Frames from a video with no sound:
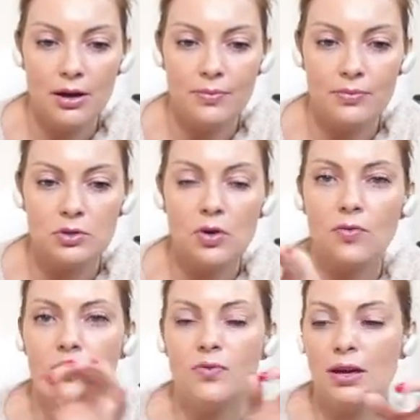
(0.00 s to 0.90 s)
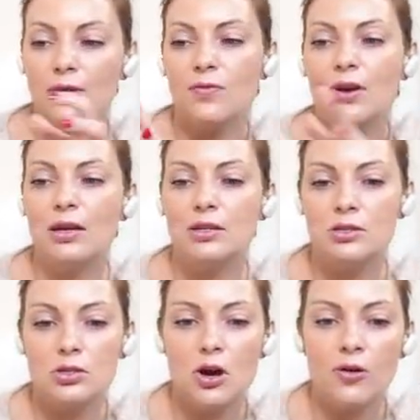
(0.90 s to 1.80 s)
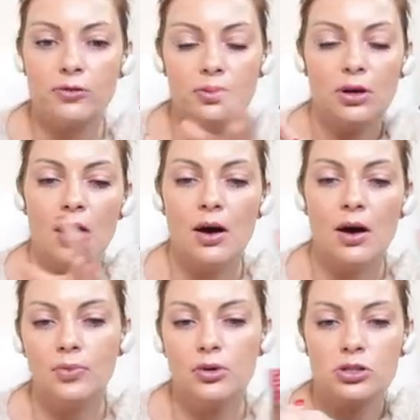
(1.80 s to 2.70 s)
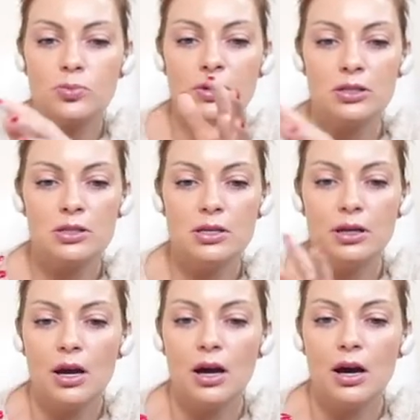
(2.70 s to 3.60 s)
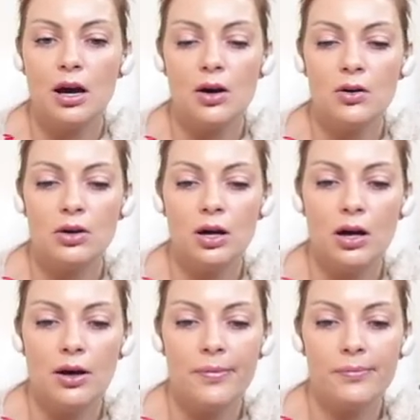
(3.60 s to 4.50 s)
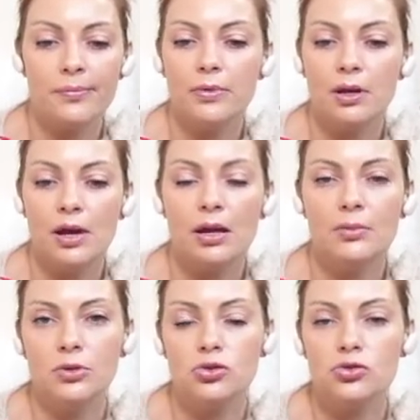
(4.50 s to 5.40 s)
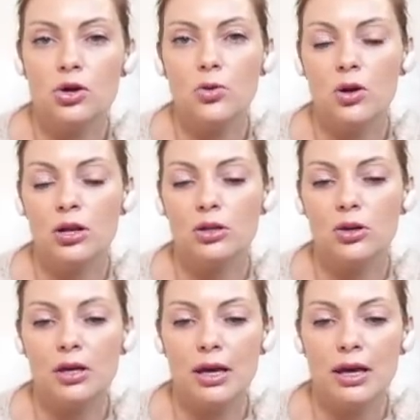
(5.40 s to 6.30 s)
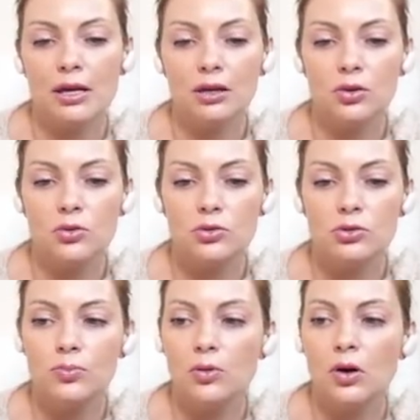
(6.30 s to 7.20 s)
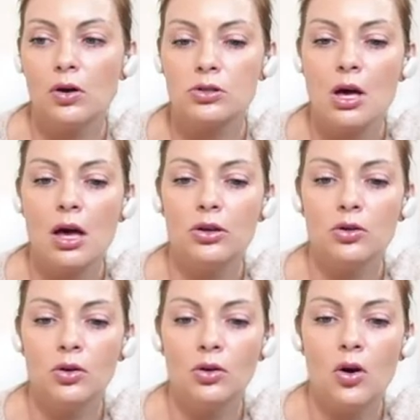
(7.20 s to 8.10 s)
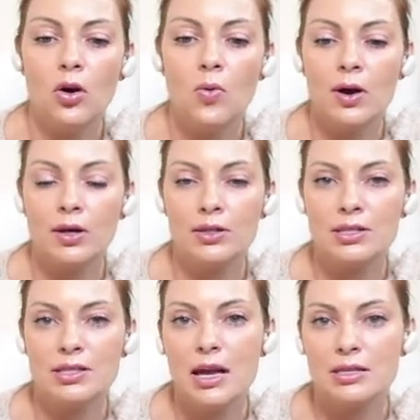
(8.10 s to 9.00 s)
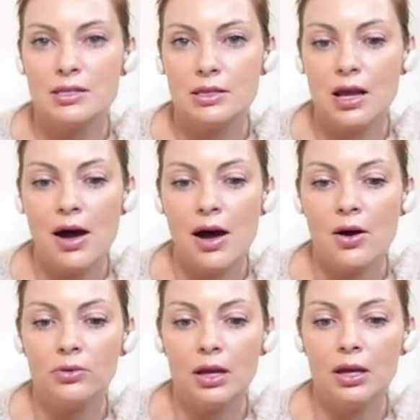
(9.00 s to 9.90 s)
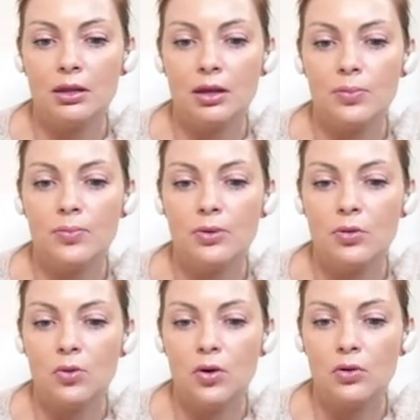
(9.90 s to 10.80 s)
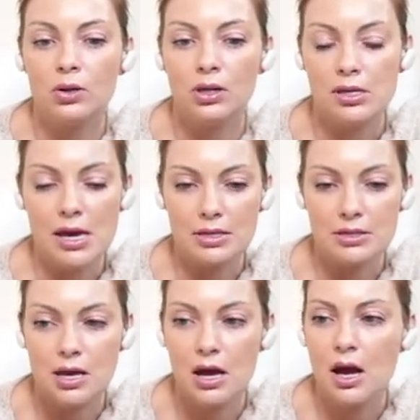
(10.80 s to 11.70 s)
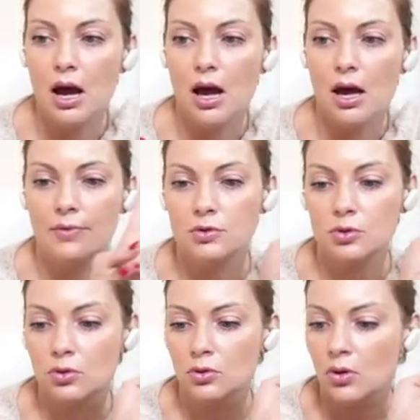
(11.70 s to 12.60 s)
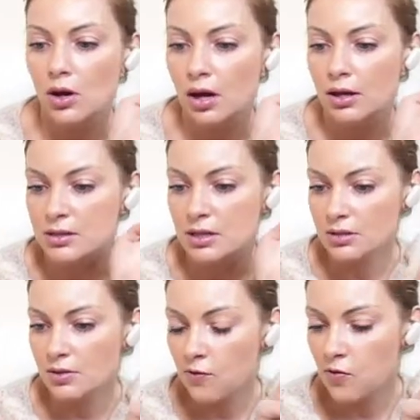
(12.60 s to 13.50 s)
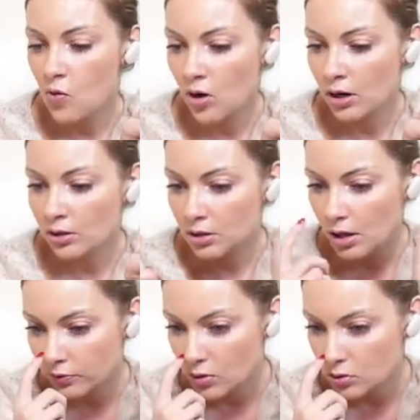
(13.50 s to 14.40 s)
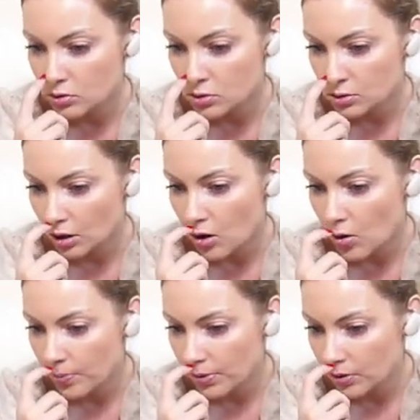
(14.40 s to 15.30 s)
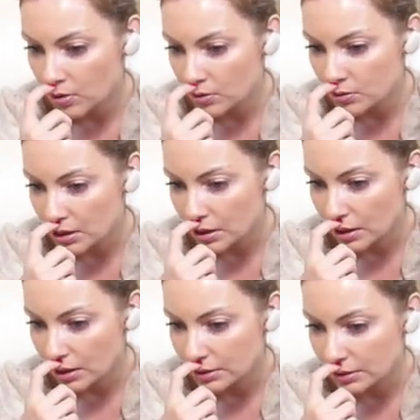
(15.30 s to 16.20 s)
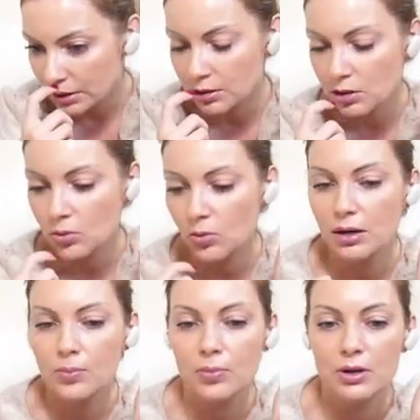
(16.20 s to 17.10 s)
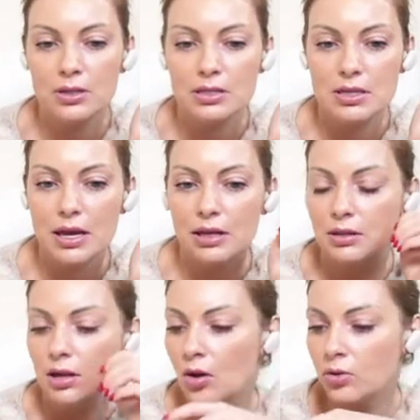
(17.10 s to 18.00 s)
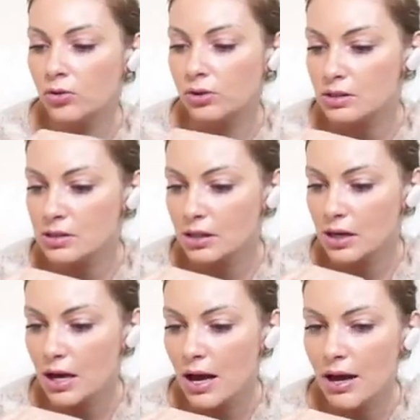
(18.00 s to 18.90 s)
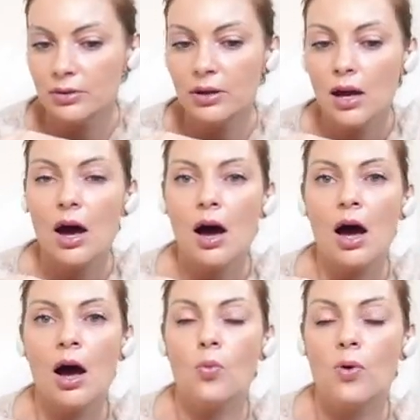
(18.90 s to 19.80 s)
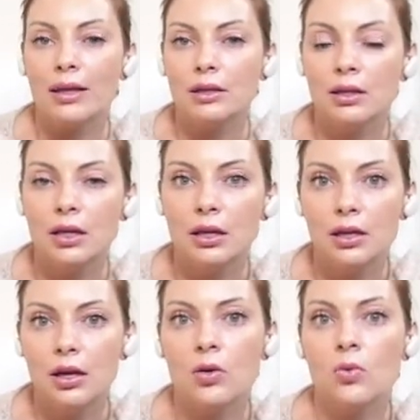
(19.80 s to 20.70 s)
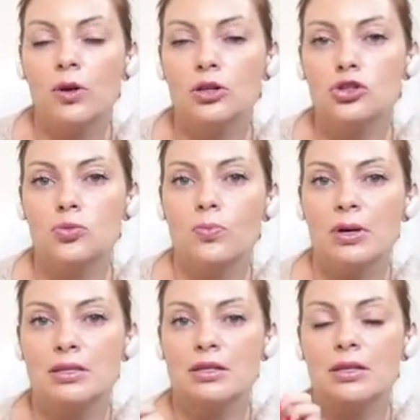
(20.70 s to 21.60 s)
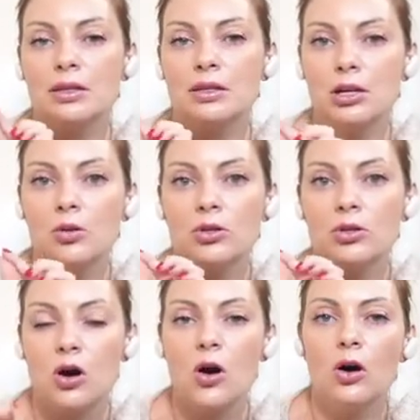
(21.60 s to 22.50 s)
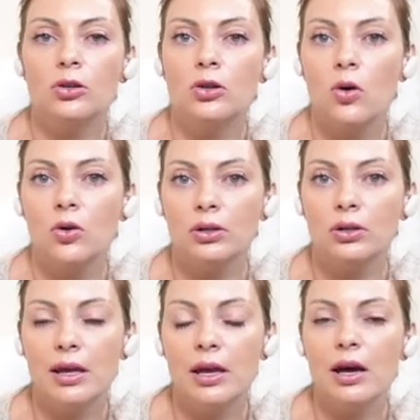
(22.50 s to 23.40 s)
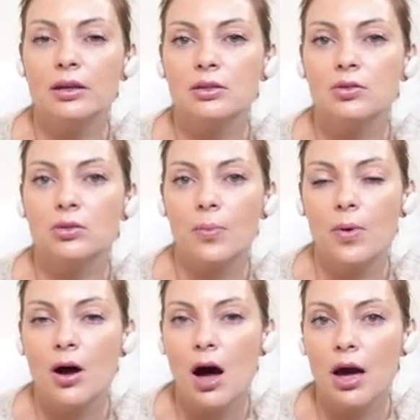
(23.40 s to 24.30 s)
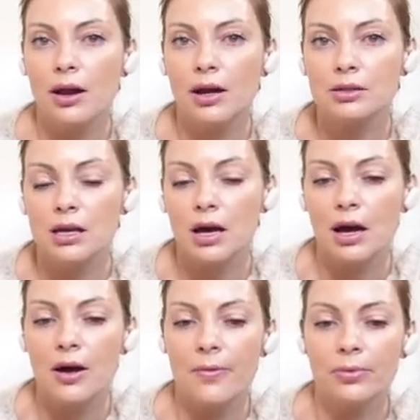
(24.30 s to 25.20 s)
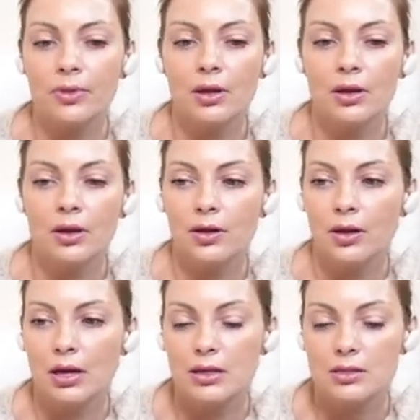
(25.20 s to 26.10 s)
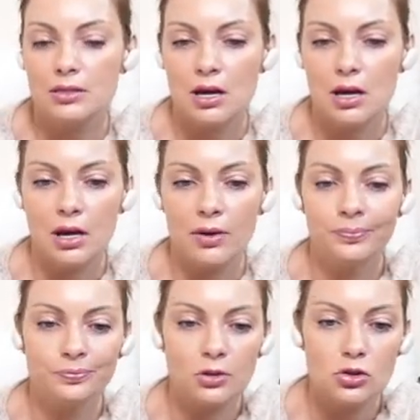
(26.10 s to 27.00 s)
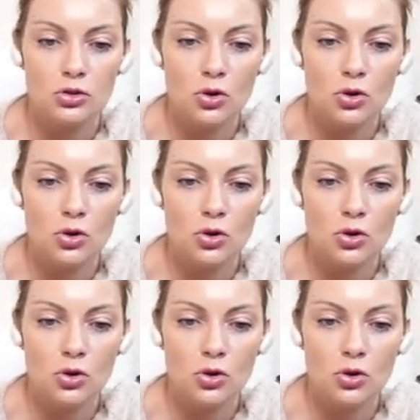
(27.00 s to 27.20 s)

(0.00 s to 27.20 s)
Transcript: Um, so very, very soft uh, porch material. Um, and make sure when you're getting those pillows, you go one size down in the pillow case. Um, so uh, sets of four of those four pillows are currently 20% on discount uh, lightning deal, which means the deal is on only until the product um, is um,